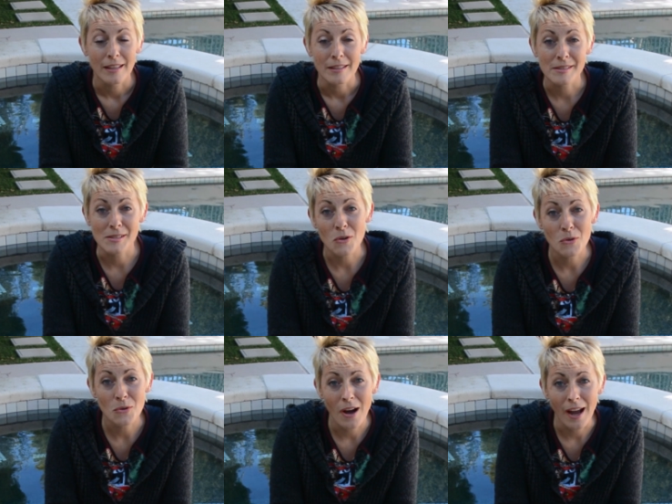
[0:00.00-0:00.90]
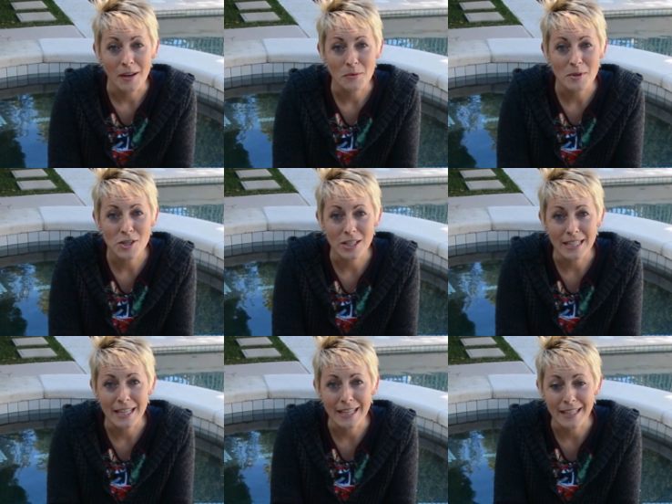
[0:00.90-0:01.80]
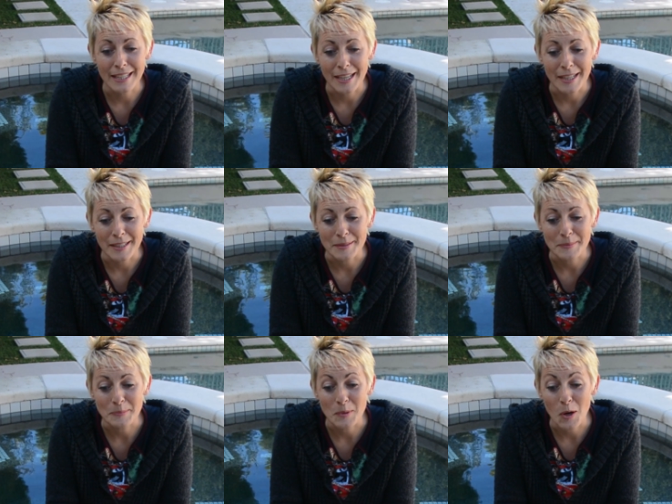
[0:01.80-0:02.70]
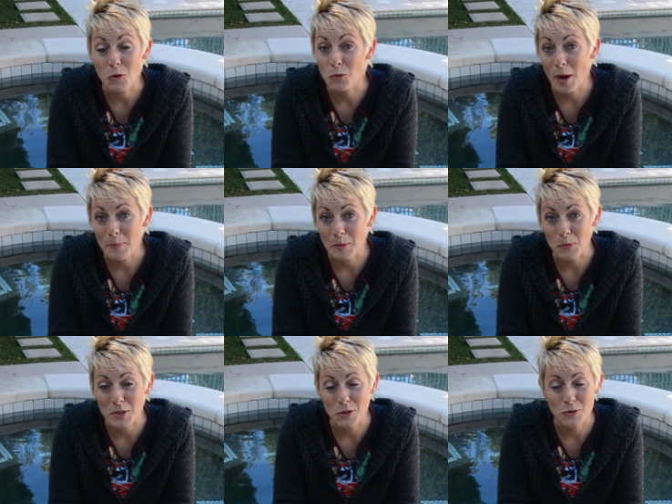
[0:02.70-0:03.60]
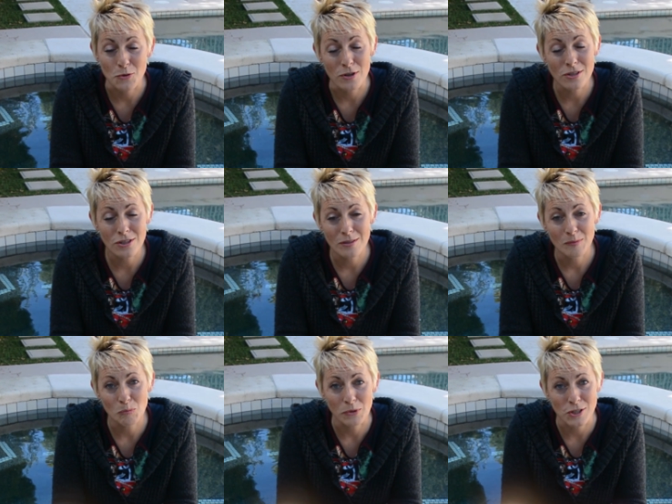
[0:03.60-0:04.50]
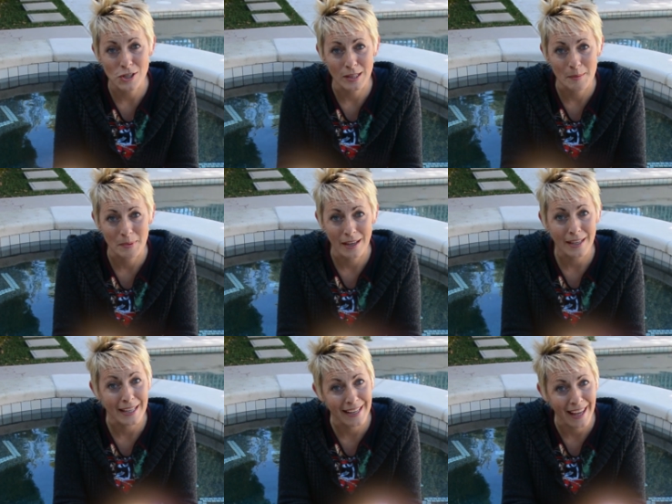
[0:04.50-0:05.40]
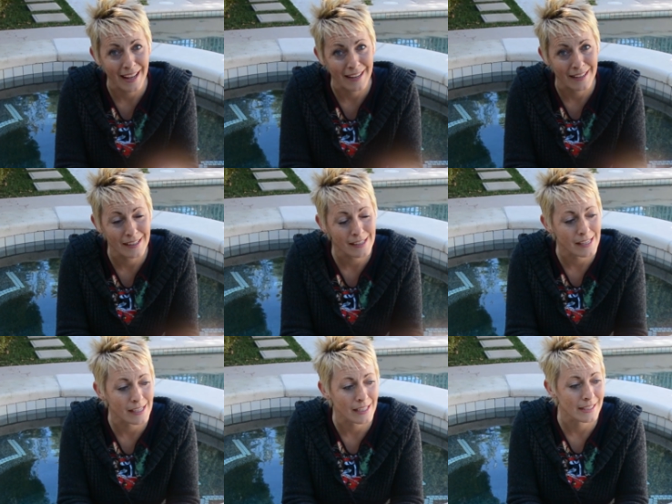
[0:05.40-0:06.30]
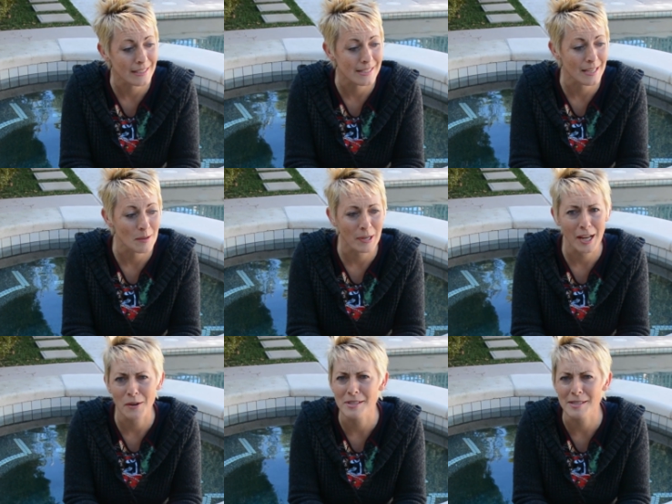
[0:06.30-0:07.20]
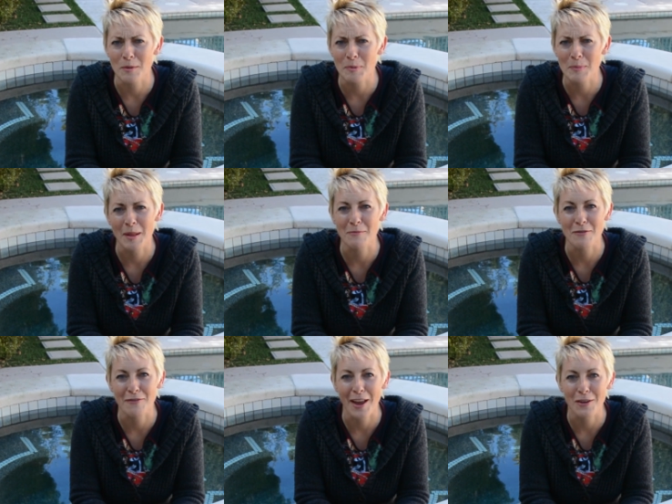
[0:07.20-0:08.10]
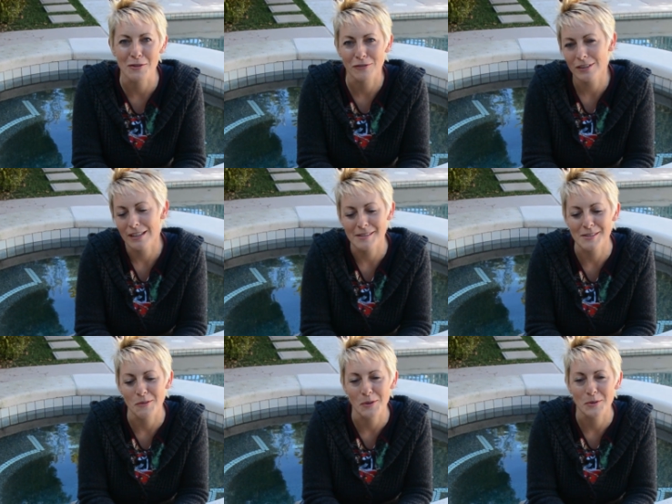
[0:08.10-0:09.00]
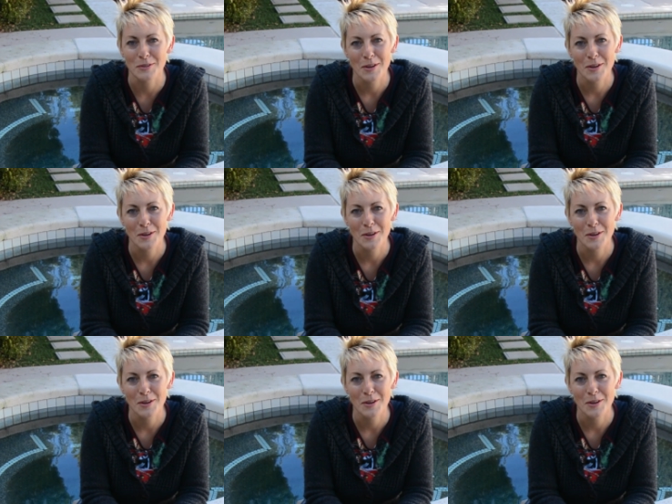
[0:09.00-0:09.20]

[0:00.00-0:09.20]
So I originally grew up in Prince George, British Columbia, in Canada, and but I always tell people I'm from Vancouver because no one